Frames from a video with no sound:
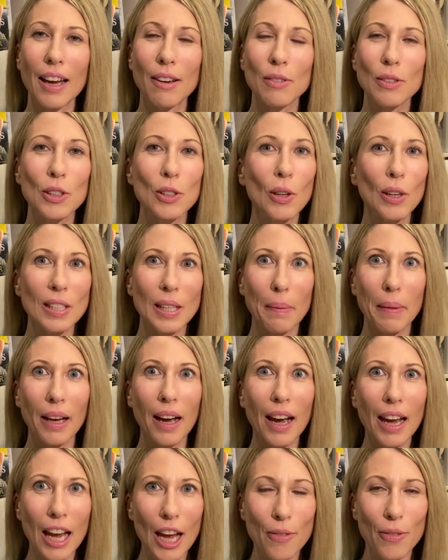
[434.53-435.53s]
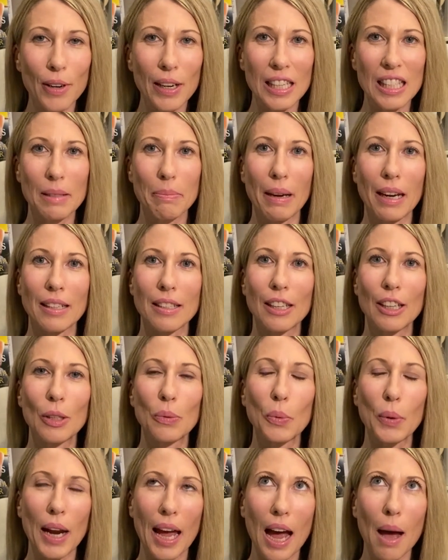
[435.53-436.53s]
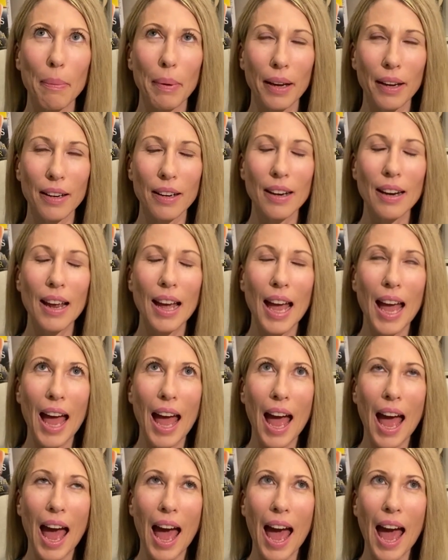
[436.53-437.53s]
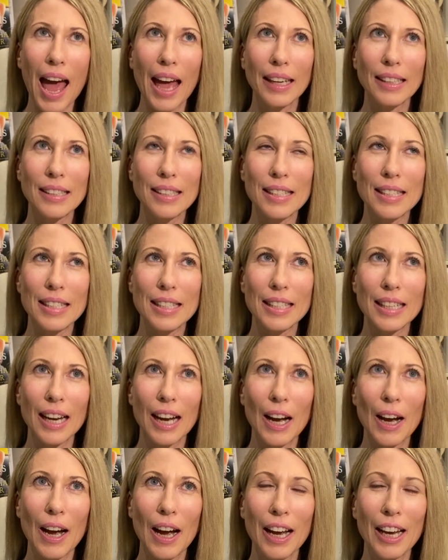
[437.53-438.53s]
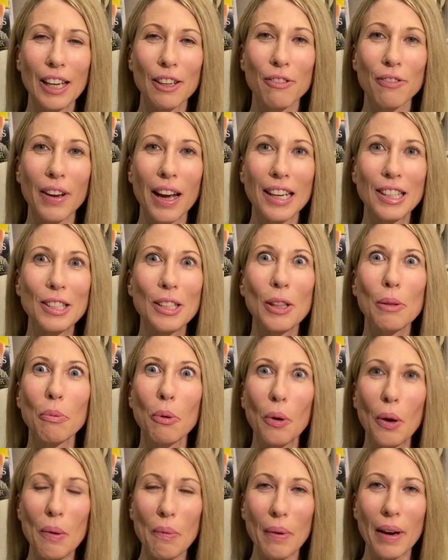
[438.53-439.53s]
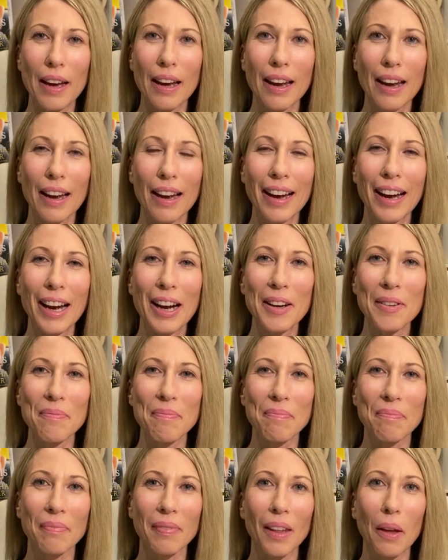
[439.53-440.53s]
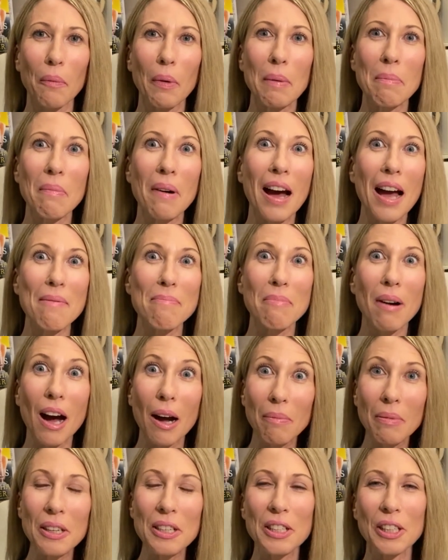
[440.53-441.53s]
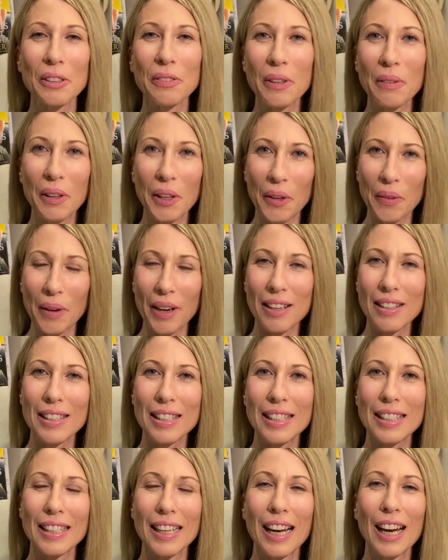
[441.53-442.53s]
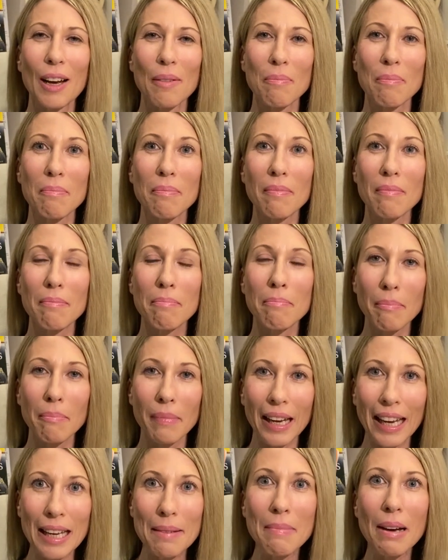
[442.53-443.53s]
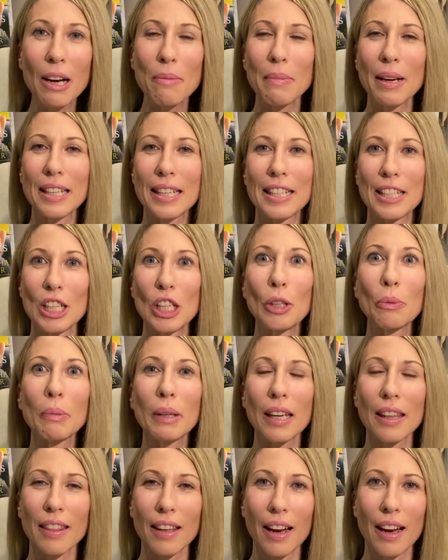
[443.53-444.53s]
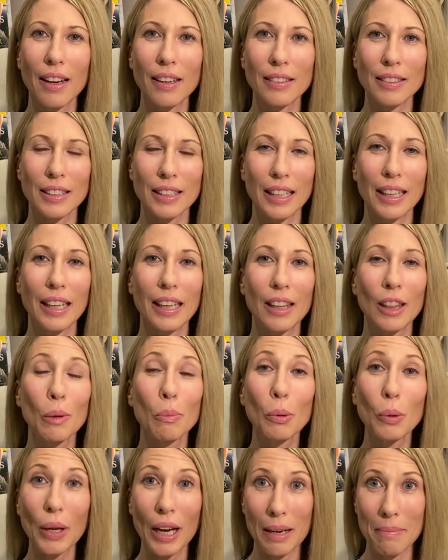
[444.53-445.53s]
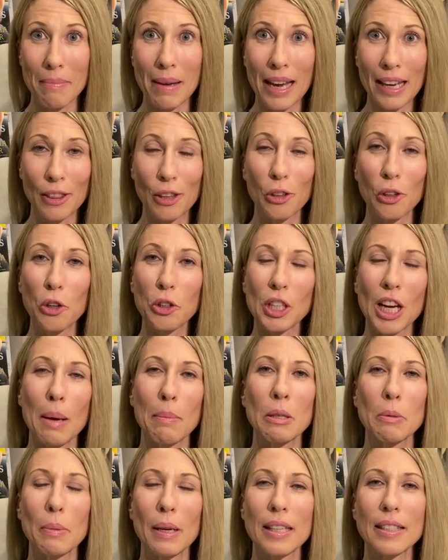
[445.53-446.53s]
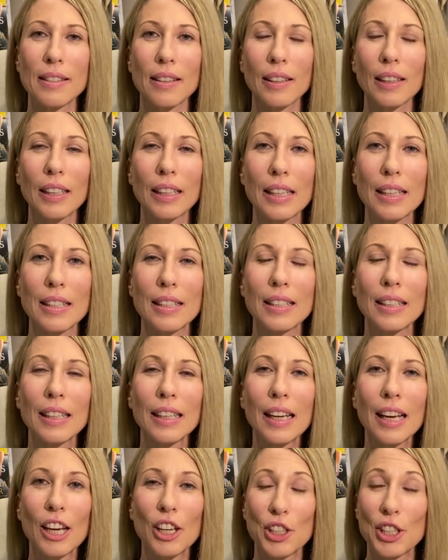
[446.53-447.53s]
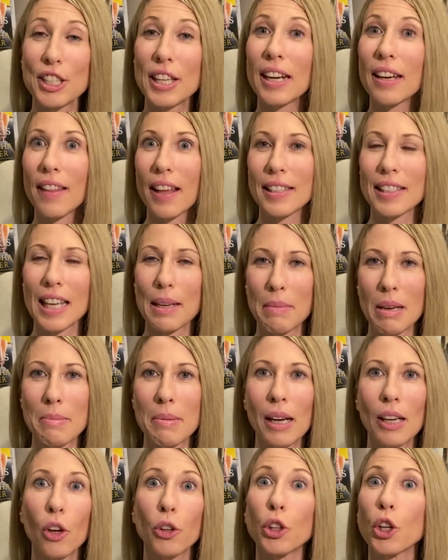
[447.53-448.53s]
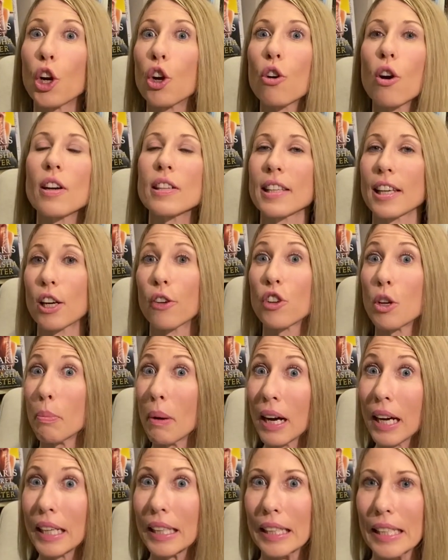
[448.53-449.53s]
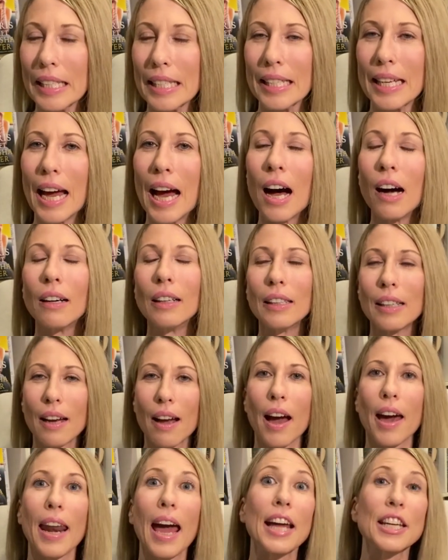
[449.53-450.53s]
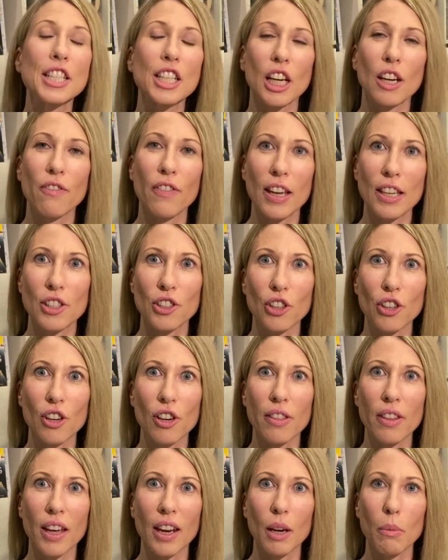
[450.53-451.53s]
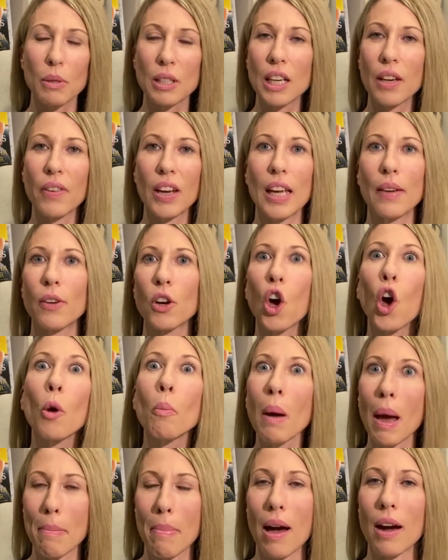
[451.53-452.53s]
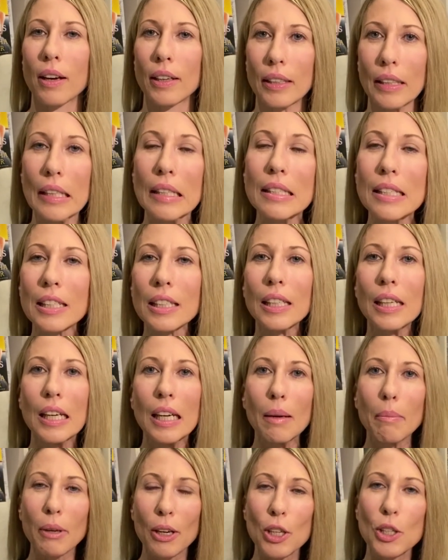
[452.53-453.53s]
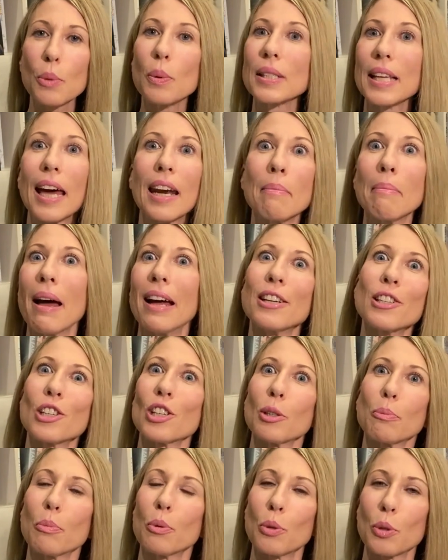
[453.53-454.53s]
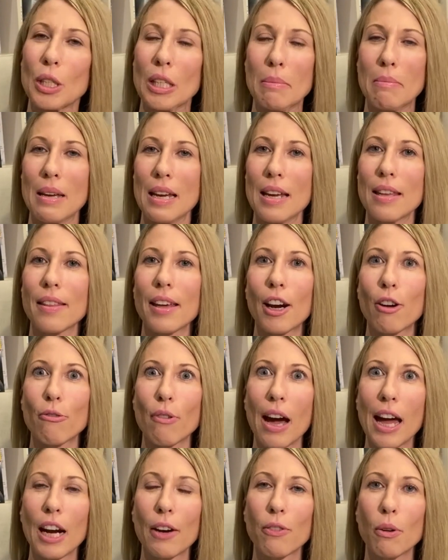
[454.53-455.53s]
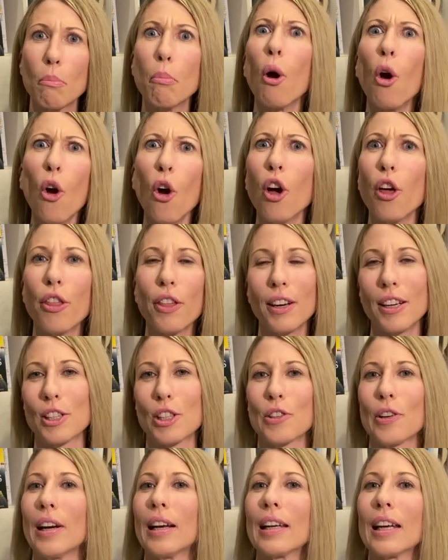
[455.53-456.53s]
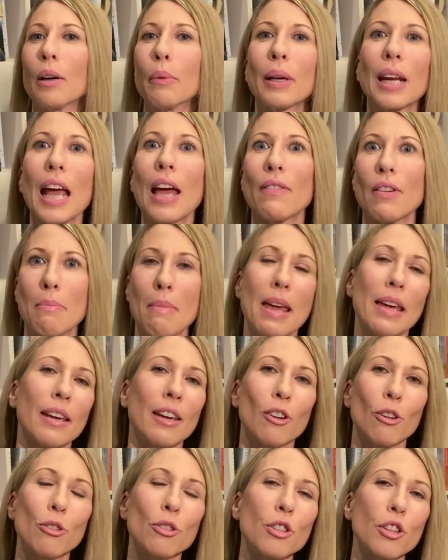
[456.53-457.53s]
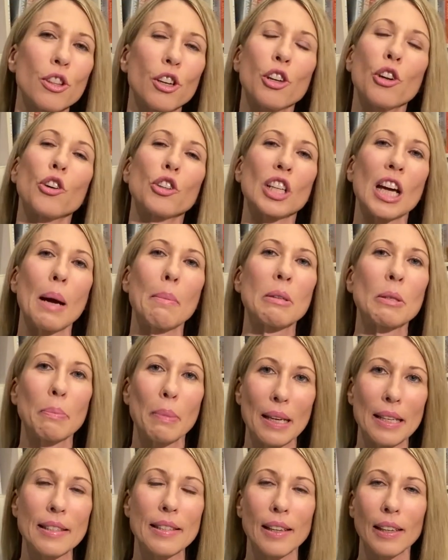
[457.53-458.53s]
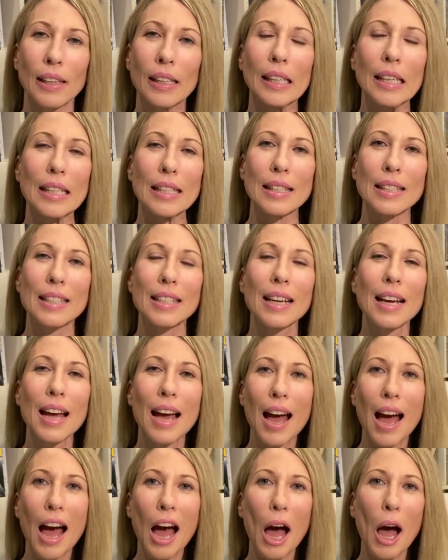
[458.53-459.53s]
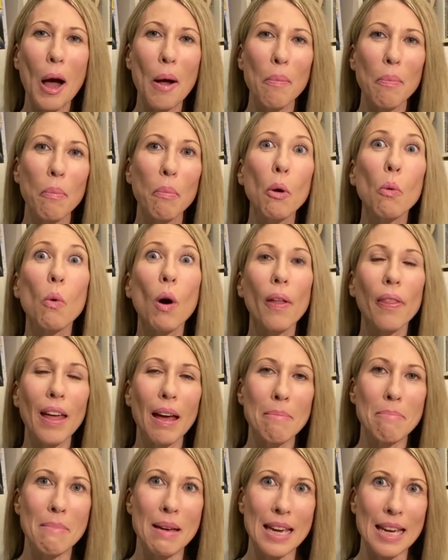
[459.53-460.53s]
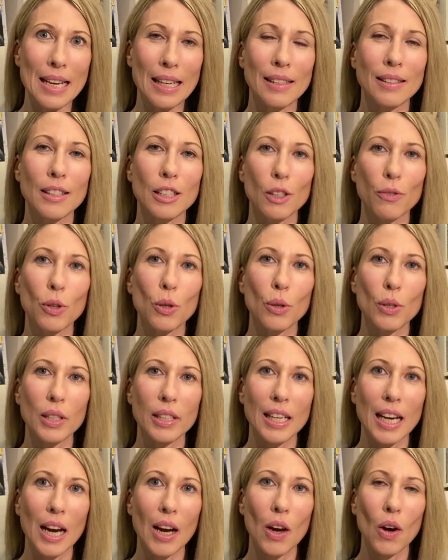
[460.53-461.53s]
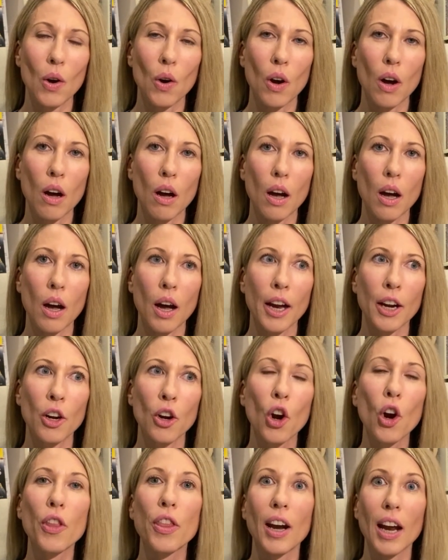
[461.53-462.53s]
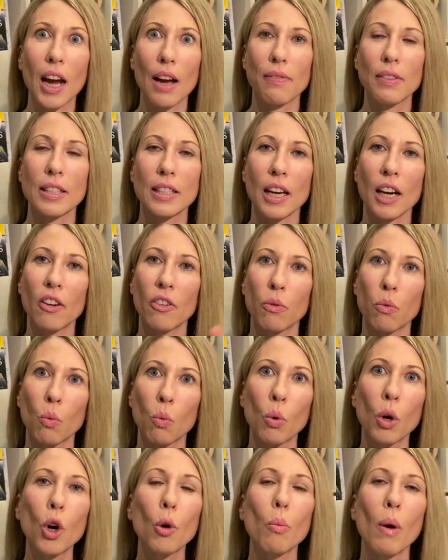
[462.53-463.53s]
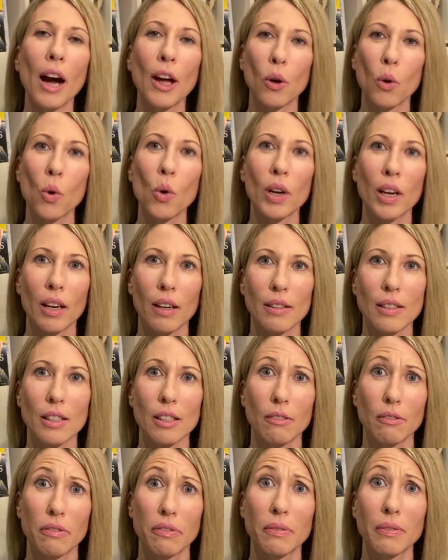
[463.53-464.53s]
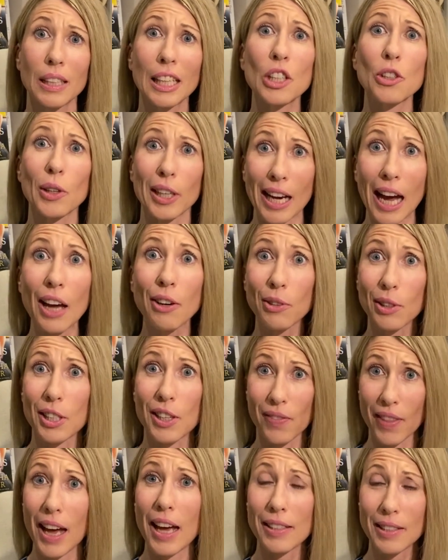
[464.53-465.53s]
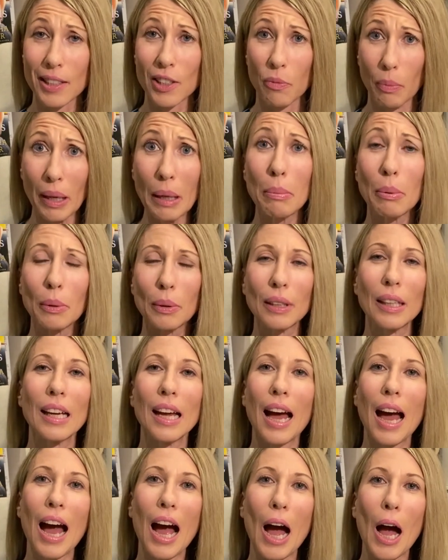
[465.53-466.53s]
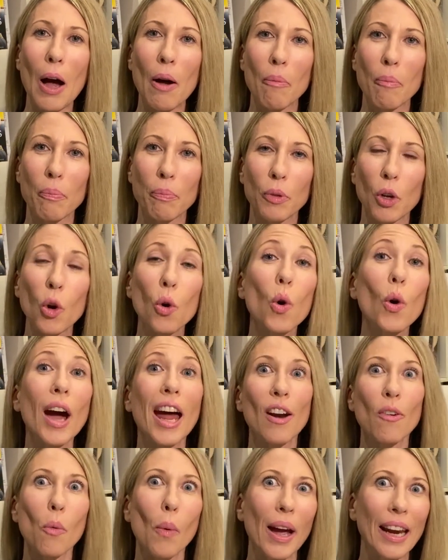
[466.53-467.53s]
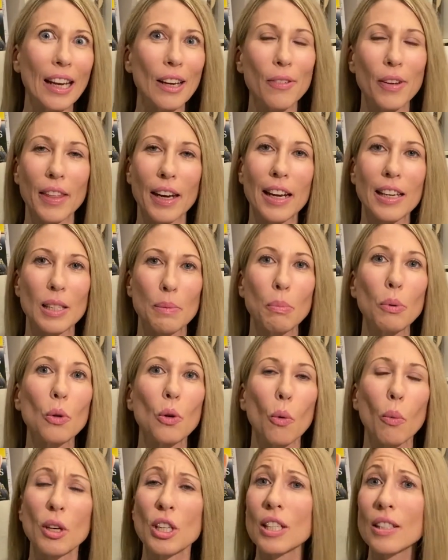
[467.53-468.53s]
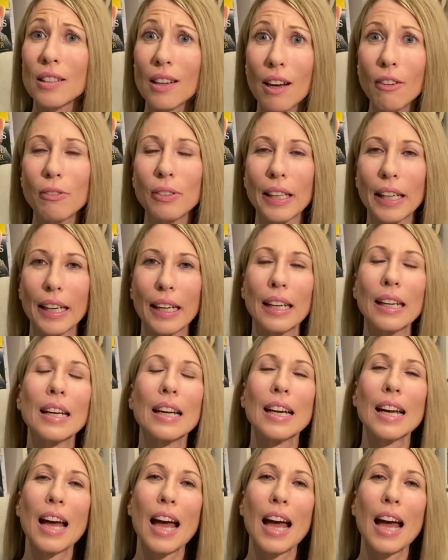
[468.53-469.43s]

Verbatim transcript: It was not something I ever expected would happen. And in fact, to the point where um, when my publisher from the U S um, emailed me to tell me that the book had made the New York Times bestseller list, she said in that same email, oh, you can cross that off your bucket list now. And I had to confess to her that it was never even on my bucket list, because it was unimaginable to me that a writer from Perth in Australia would ever make it onto the New York Times bestseller list. Um, but what that means is, of course, now I know that I have this kind of worldwide audience of literally hundreds of thousands of people um, who are all kind of waiting for the next book, which is lovely.